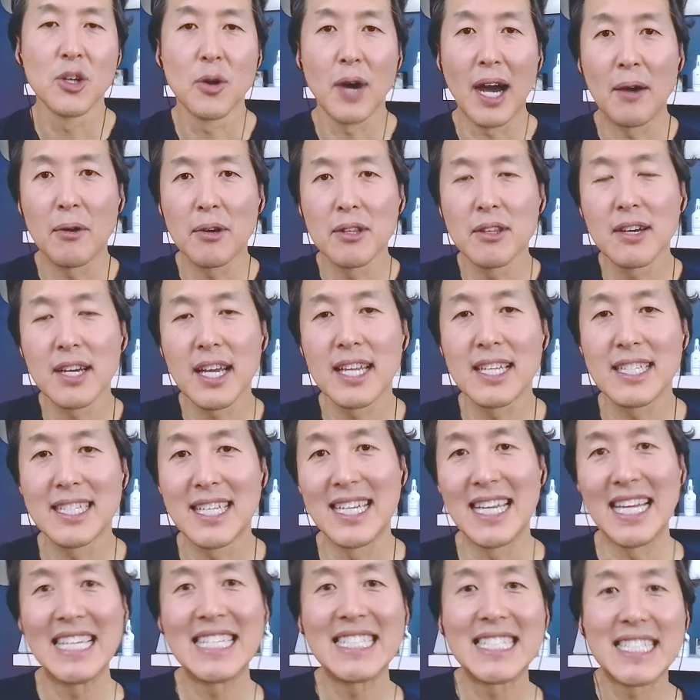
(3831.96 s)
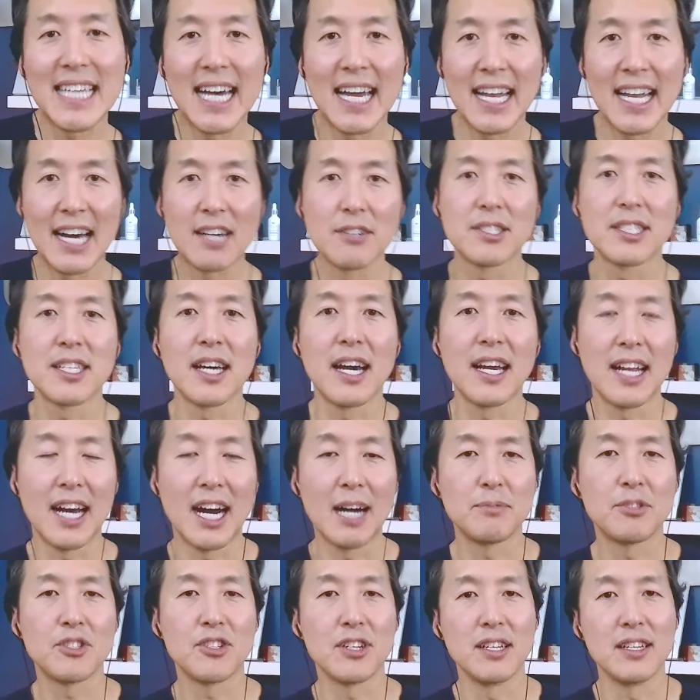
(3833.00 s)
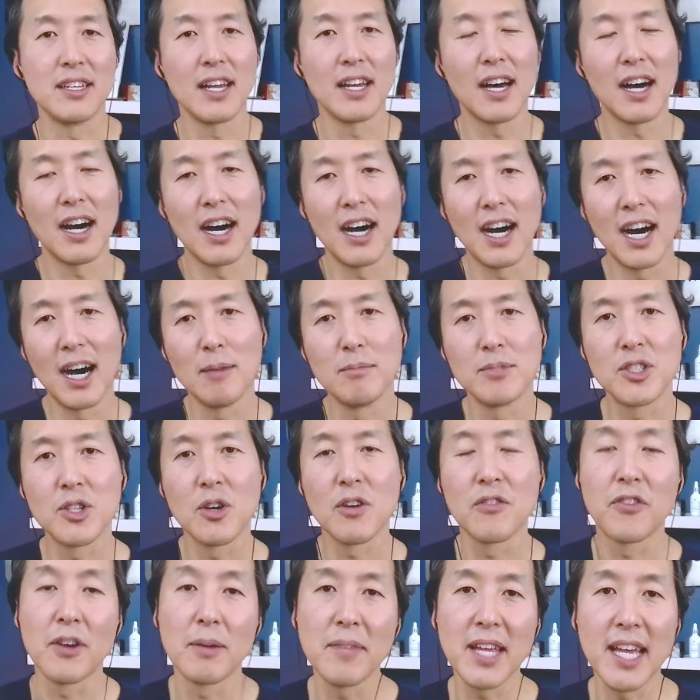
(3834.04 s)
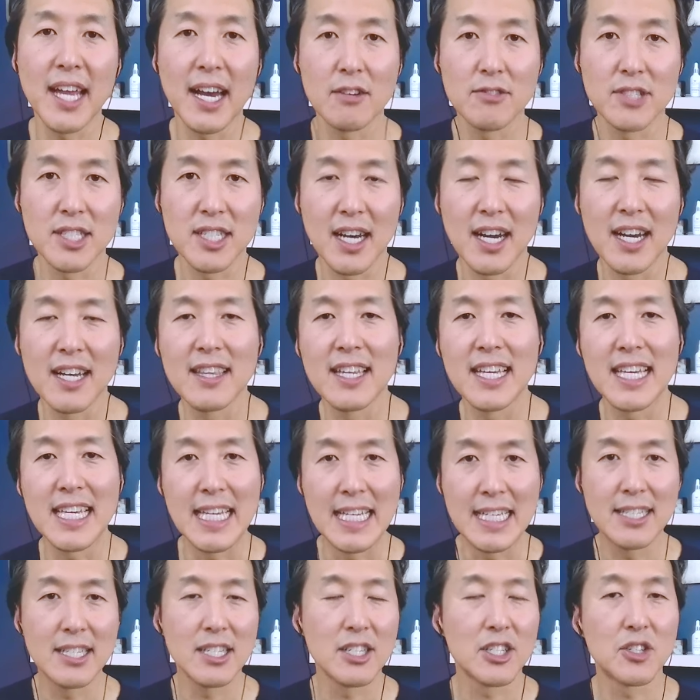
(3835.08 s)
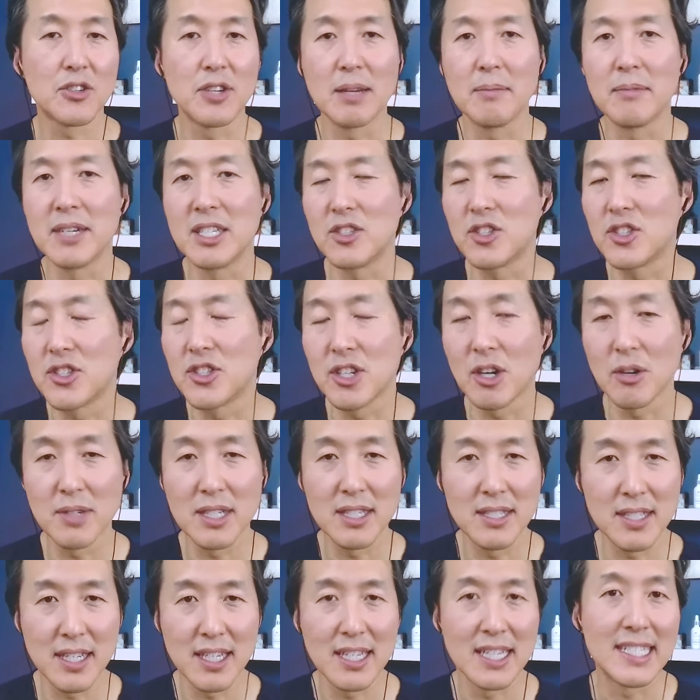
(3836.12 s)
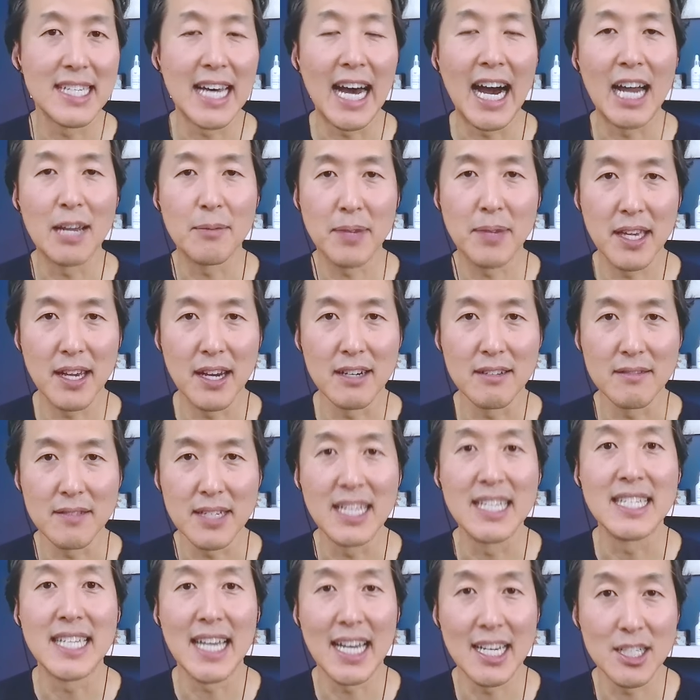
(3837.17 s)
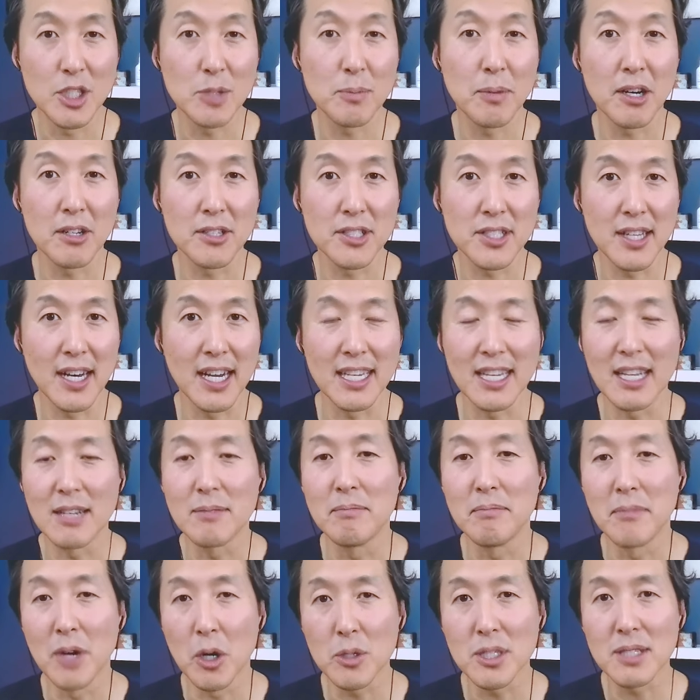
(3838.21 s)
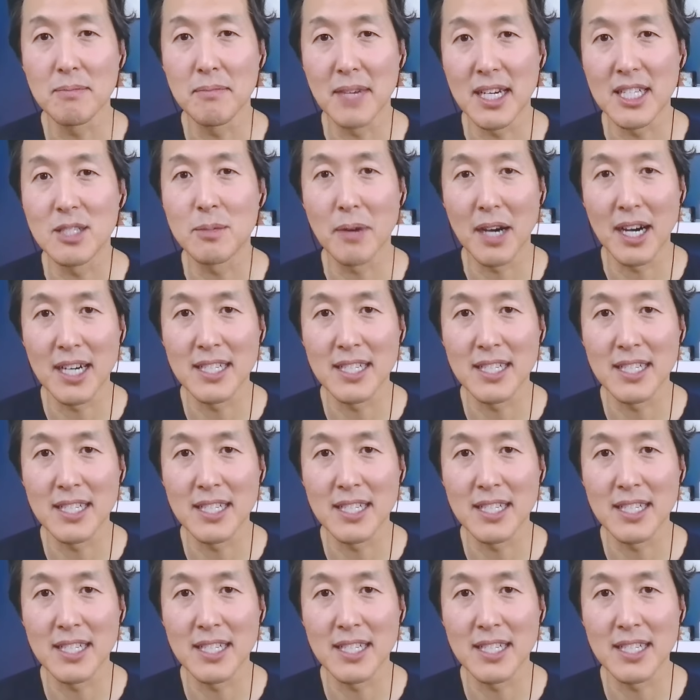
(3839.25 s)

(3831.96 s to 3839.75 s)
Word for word: So I would look at it's an inside-outside option. Um, so from the outside, the easiest treatment, so easy, is IPL, intense pulse light, and most med